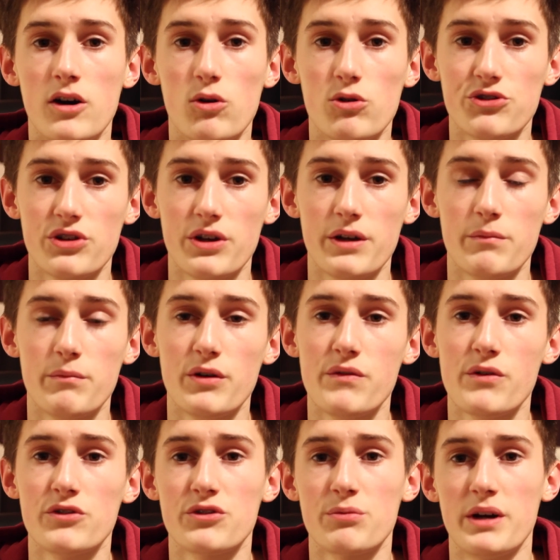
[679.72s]
Also,
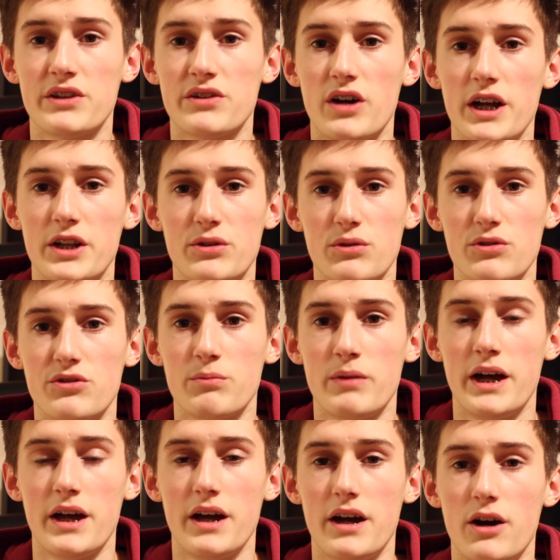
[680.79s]
moving on to my titles,
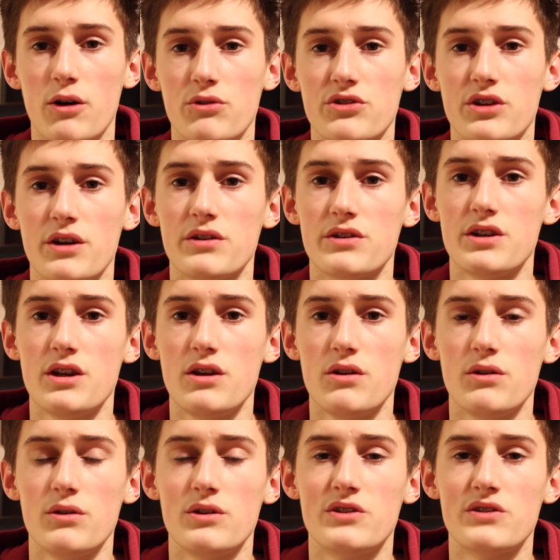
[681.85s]
Matt, I was going to
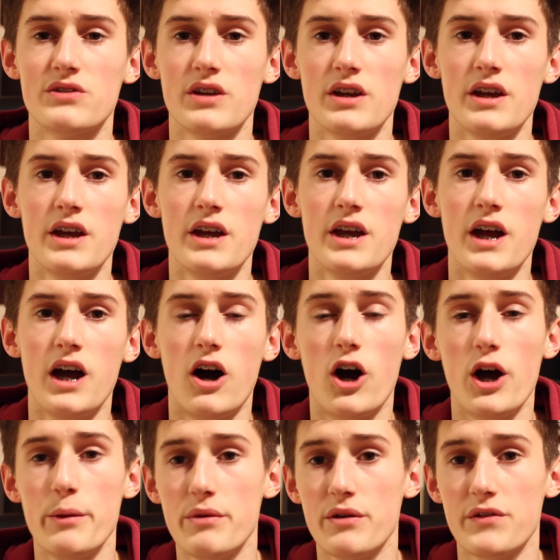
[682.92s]
use
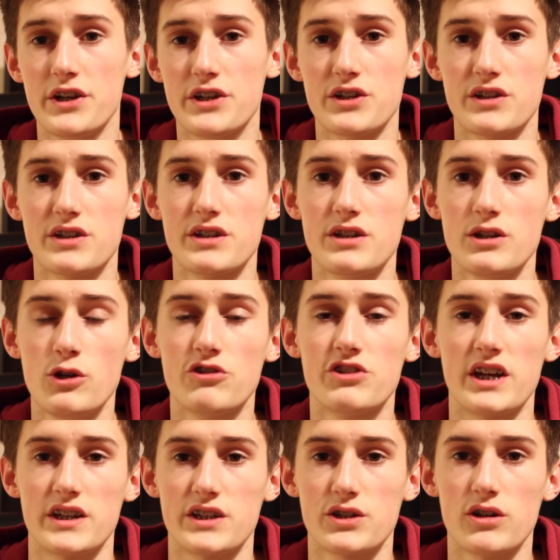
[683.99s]
iMovie, just use
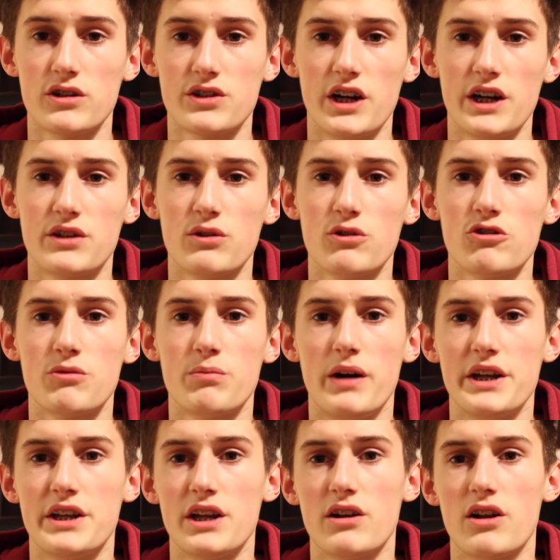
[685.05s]
their stock titles, but
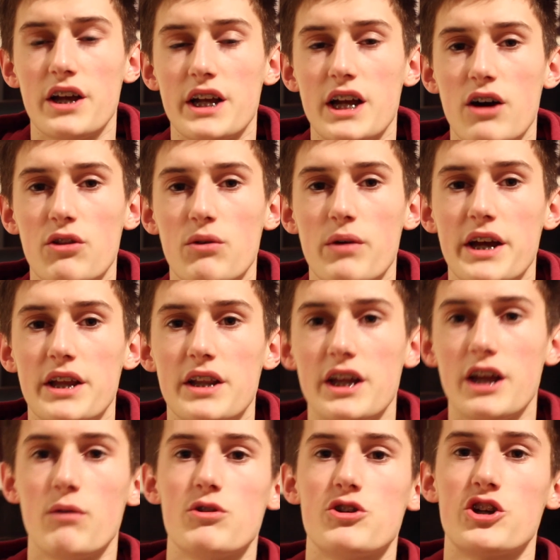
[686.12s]
I didn't like how the way that
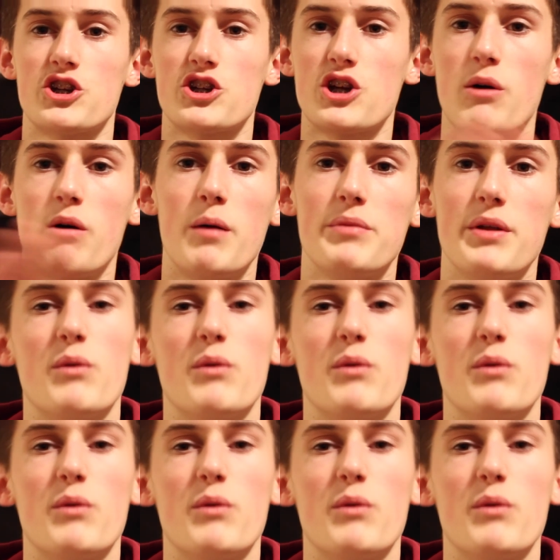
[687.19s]
they would just show up.